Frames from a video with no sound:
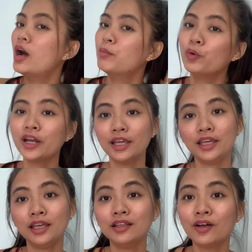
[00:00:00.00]
what I
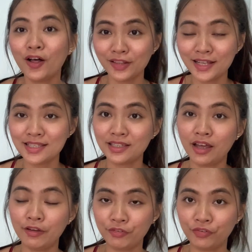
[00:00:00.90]
eat, all that
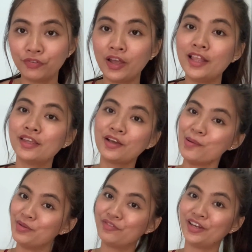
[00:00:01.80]
stuff in the
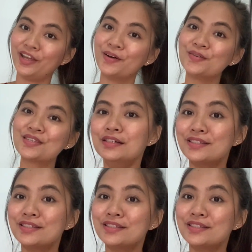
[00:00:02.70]
coming videos.